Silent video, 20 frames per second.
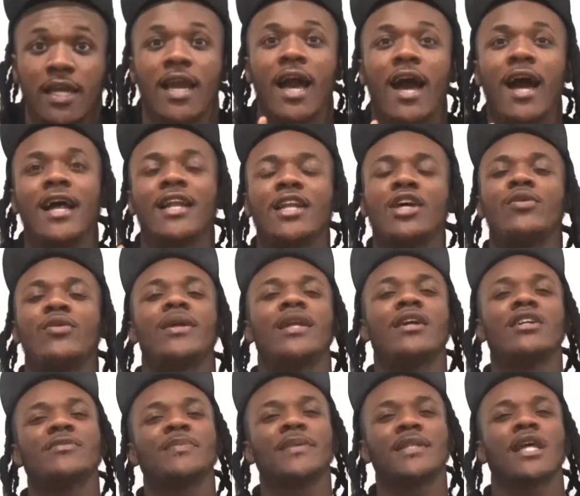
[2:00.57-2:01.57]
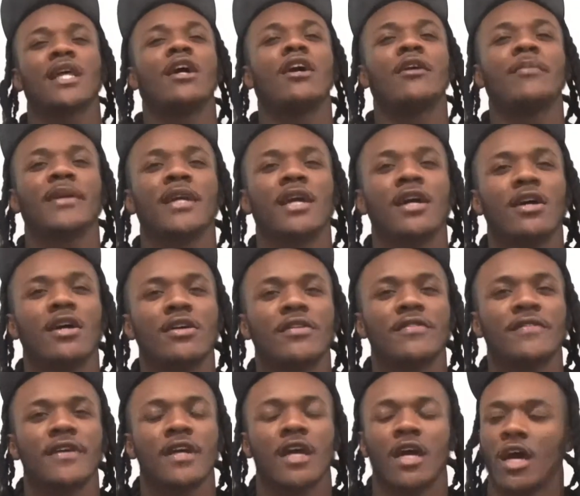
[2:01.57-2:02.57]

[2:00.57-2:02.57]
Y'all know what else be throwing me off?